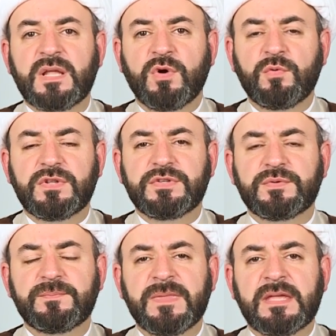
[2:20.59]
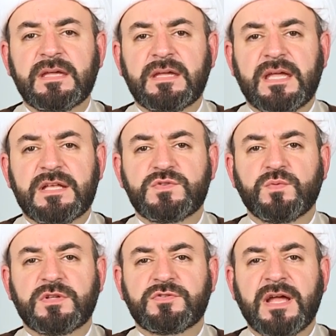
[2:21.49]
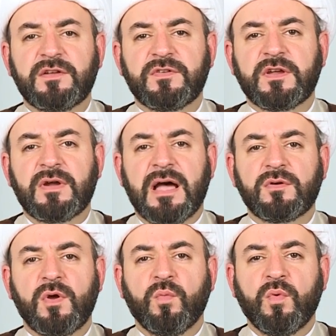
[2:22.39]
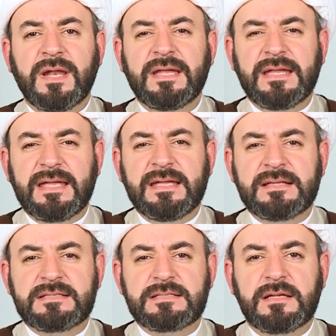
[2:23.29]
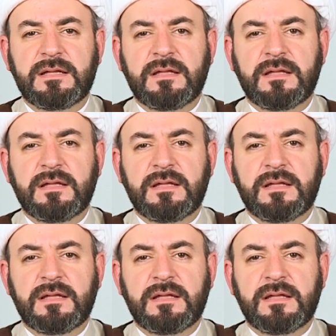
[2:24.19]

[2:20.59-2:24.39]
what we'll do is we'll try to figure out what it is